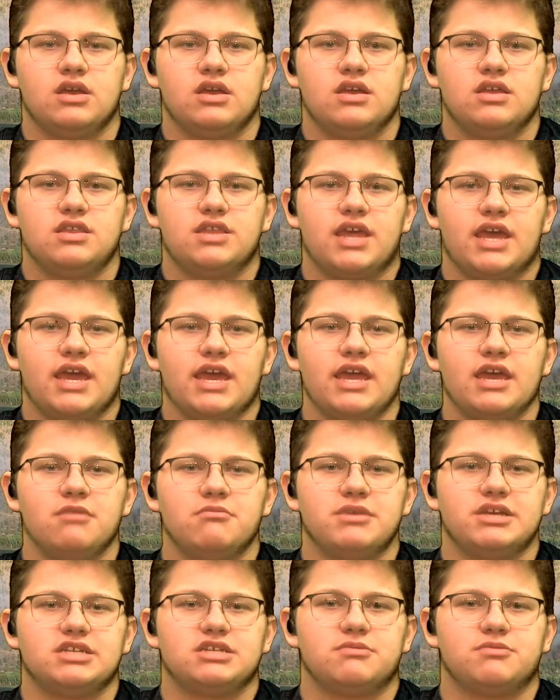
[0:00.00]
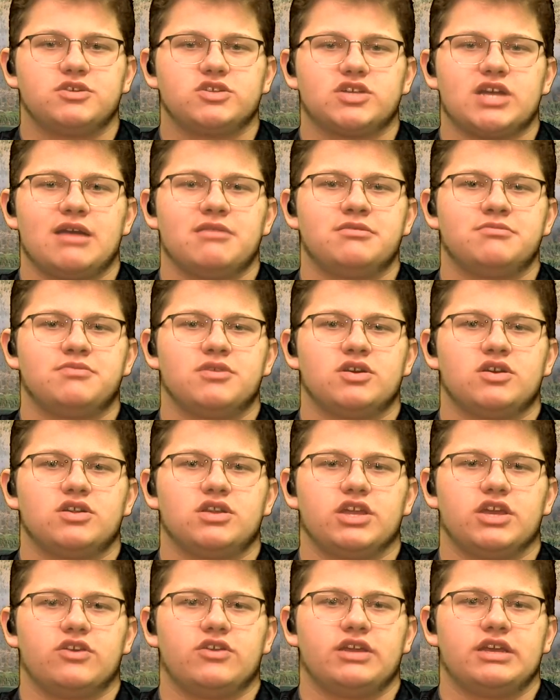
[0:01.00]
The Hay Camp Mesa prescribed burn
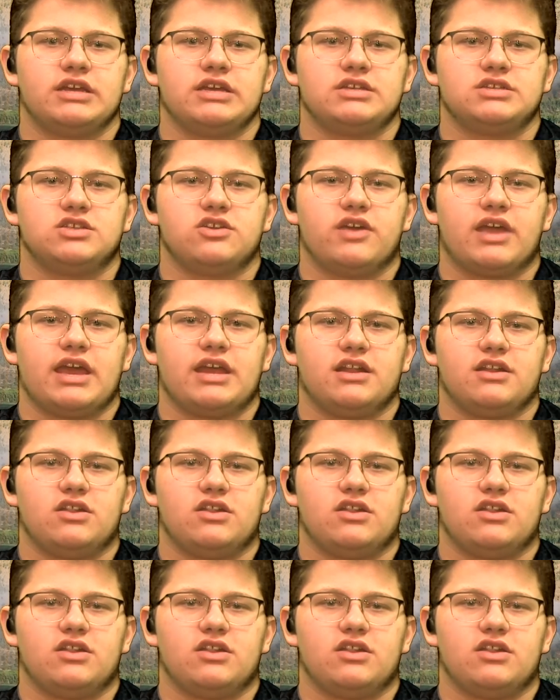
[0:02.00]
unit is located